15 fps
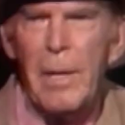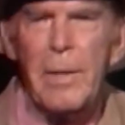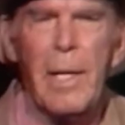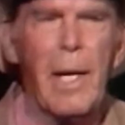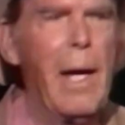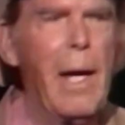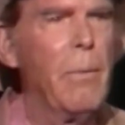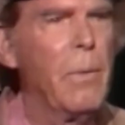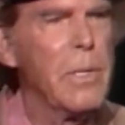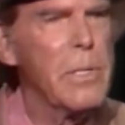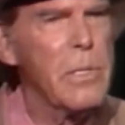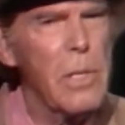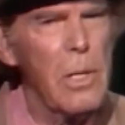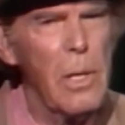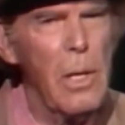felt that I
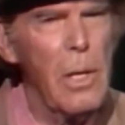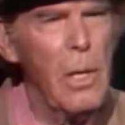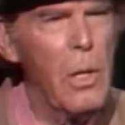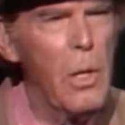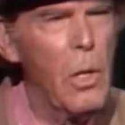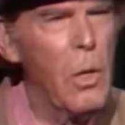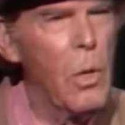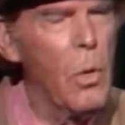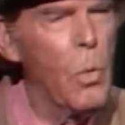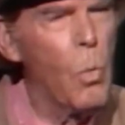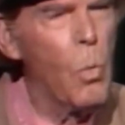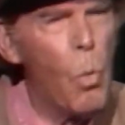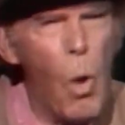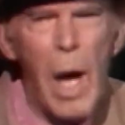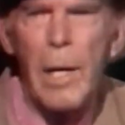was
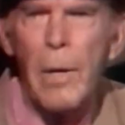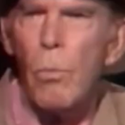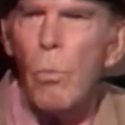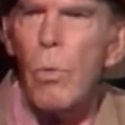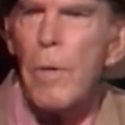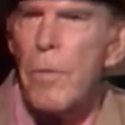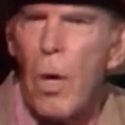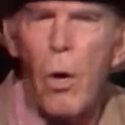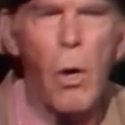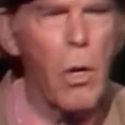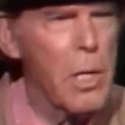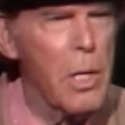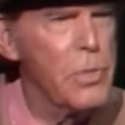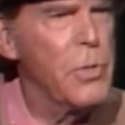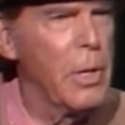one with the
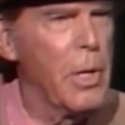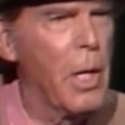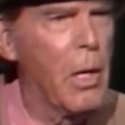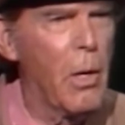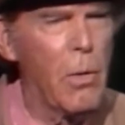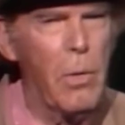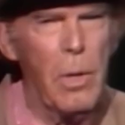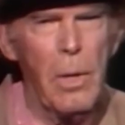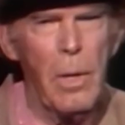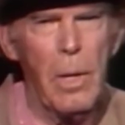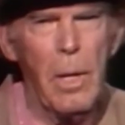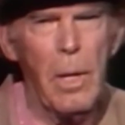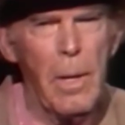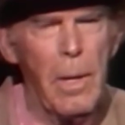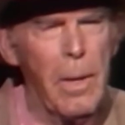horse, you know.
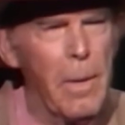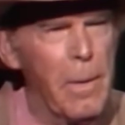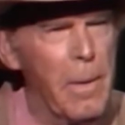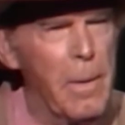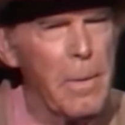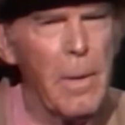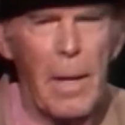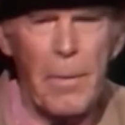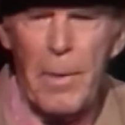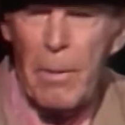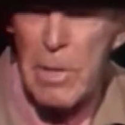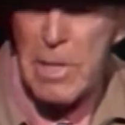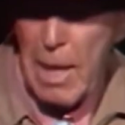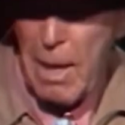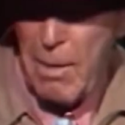
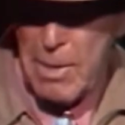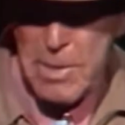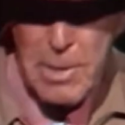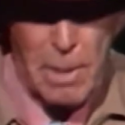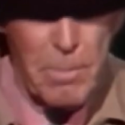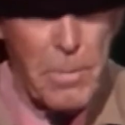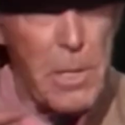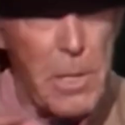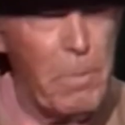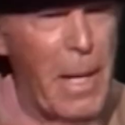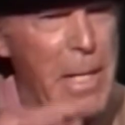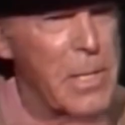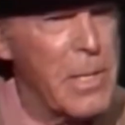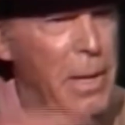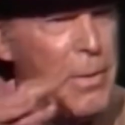Uh, there was always some
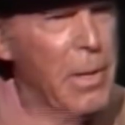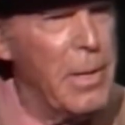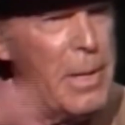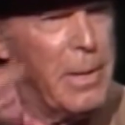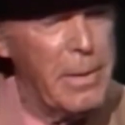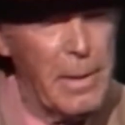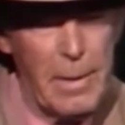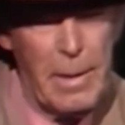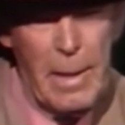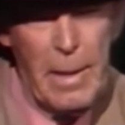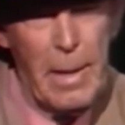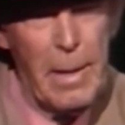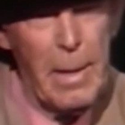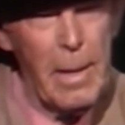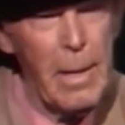space underneath, and
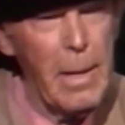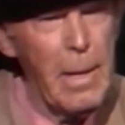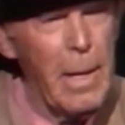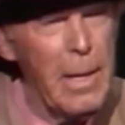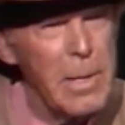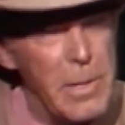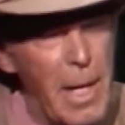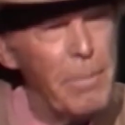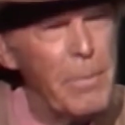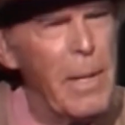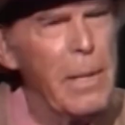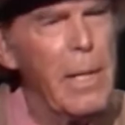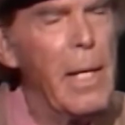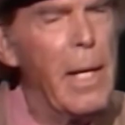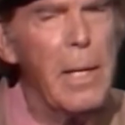
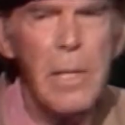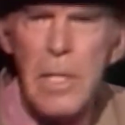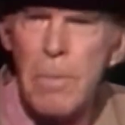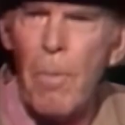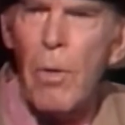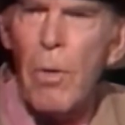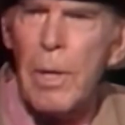except in, in